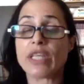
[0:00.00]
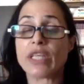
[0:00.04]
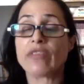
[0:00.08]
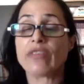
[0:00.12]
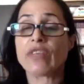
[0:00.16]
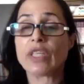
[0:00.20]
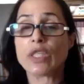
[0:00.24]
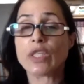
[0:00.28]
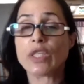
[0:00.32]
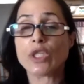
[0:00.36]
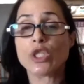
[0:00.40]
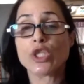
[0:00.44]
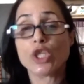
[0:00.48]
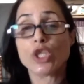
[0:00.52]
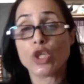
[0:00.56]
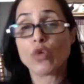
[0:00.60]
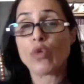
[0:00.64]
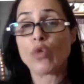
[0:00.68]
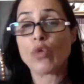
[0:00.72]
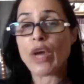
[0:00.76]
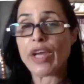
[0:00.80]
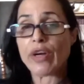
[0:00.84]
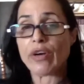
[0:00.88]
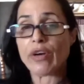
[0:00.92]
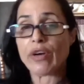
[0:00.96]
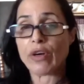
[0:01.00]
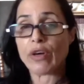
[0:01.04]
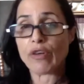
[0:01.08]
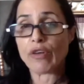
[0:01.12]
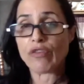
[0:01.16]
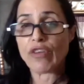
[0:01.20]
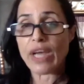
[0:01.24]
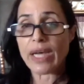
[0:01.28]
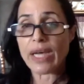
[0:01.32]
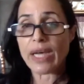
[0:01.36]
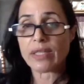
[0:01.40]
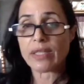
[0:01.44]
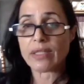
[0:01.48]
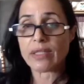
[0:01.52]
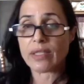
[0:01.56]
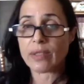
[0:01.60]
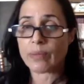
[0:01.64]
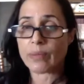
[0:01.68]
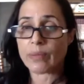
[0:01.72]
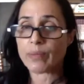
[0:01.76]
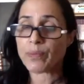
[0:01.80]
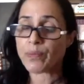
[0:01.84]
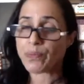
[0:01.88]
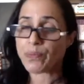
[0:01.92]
even to greater effect.